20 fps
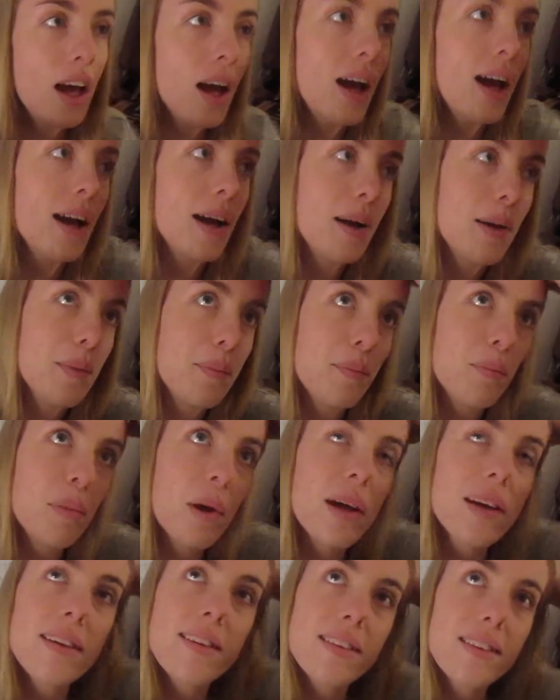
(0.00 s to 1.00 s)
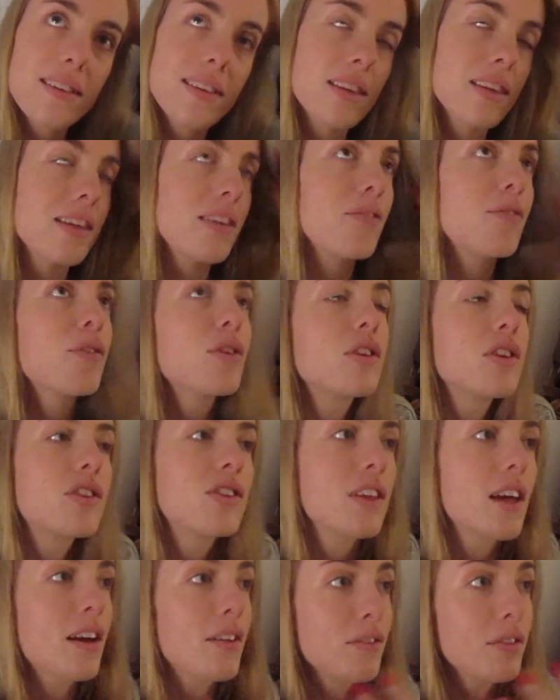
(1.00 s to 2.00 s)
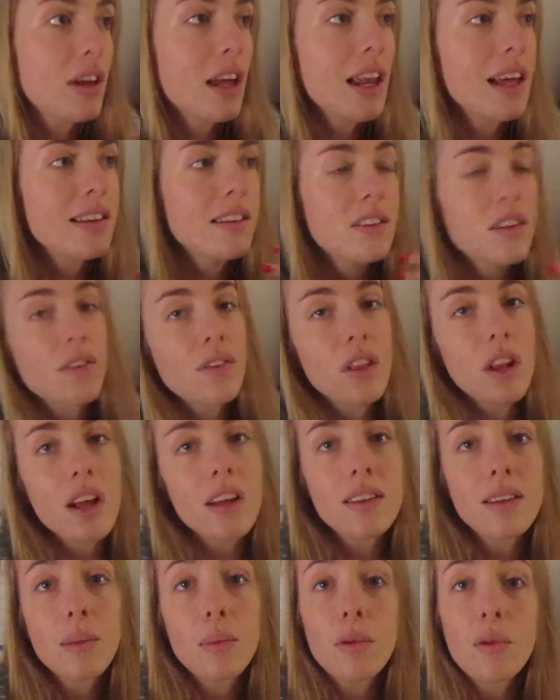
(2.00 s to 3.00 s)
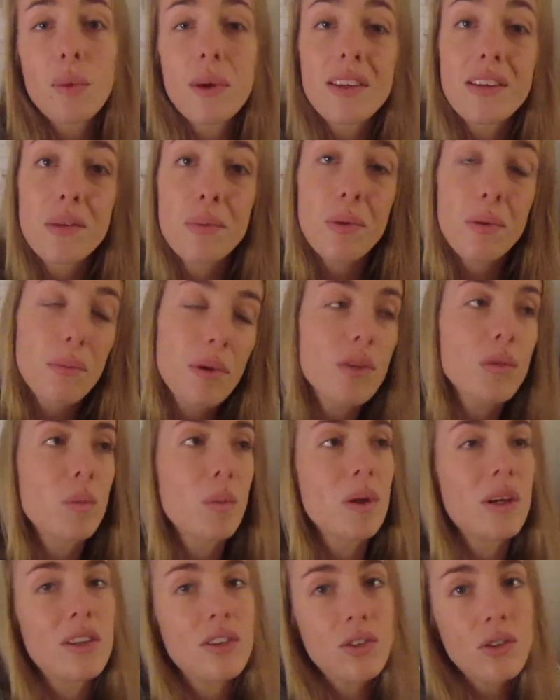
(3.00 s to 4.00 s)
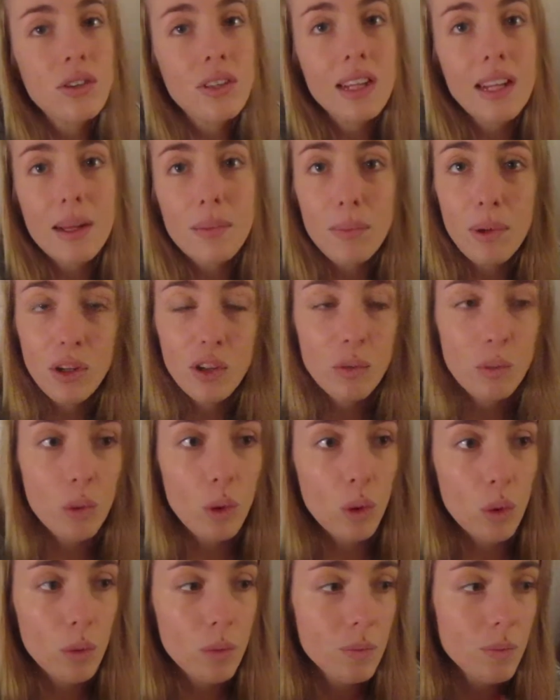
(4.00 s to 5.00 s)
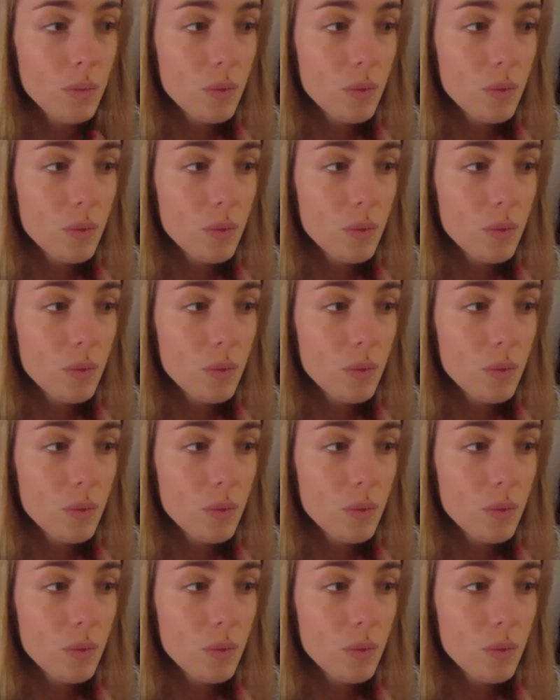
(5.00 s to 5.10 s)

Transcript: But the footage that I've collected over the last couple of weeks has been much more interesting and much more